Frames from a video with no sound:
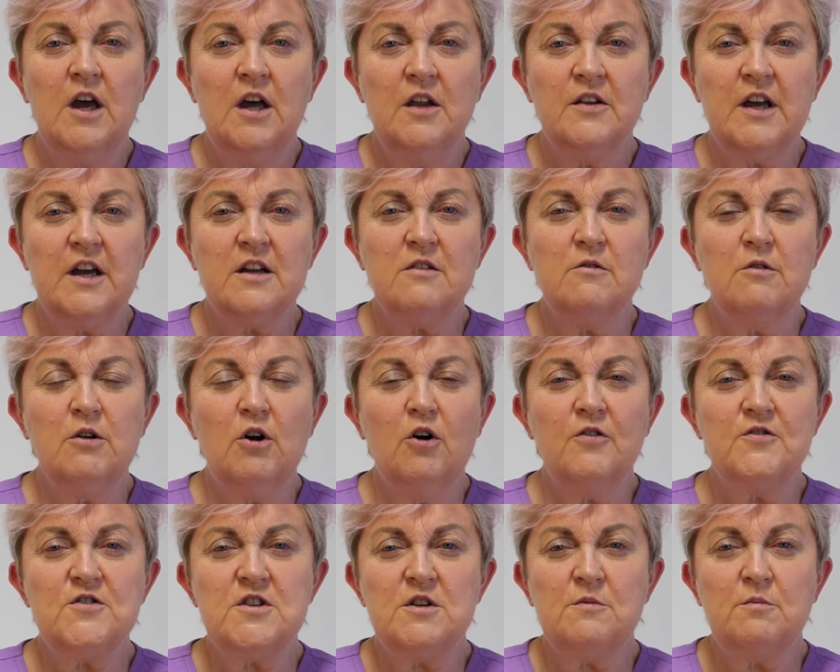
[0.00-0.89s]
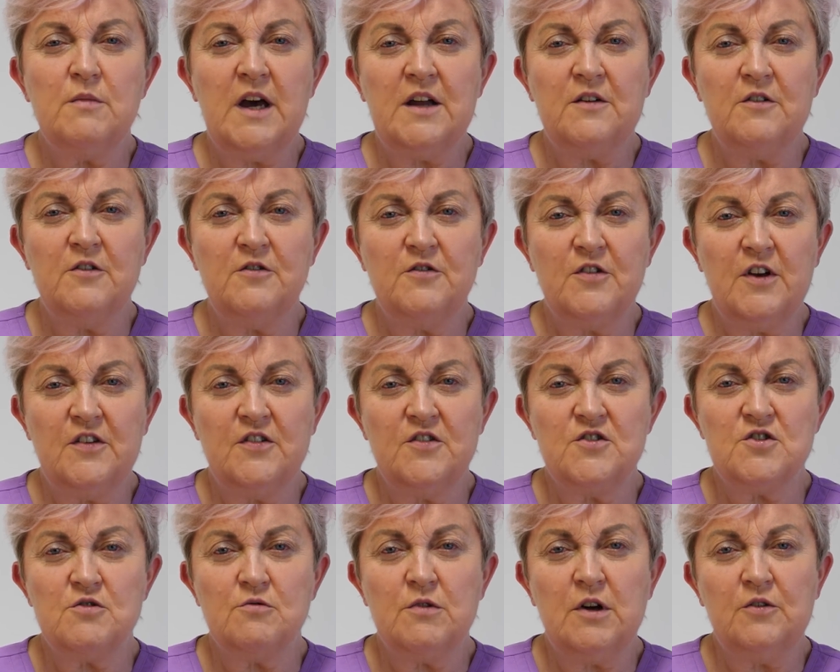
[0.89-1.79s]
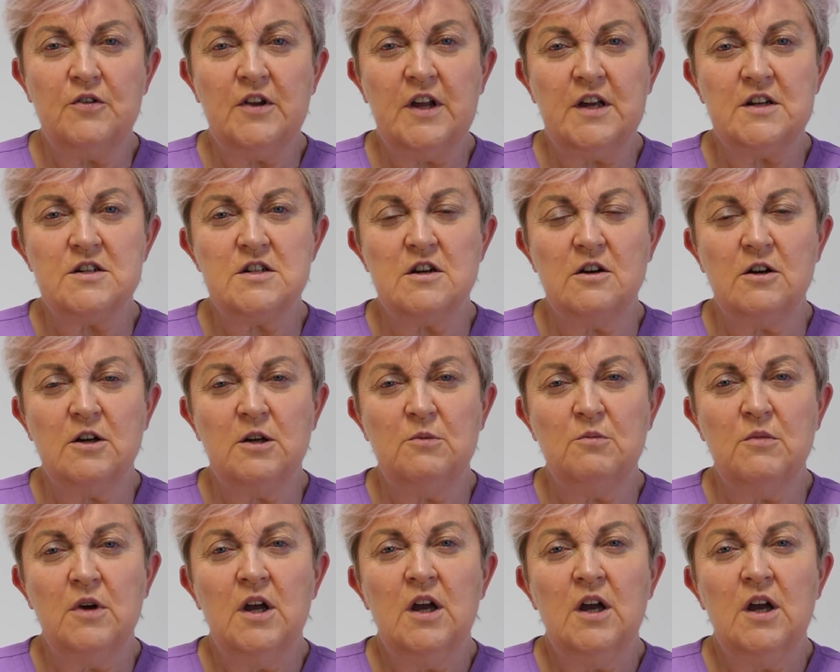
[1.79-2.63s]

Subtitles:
that will often manifest around that time.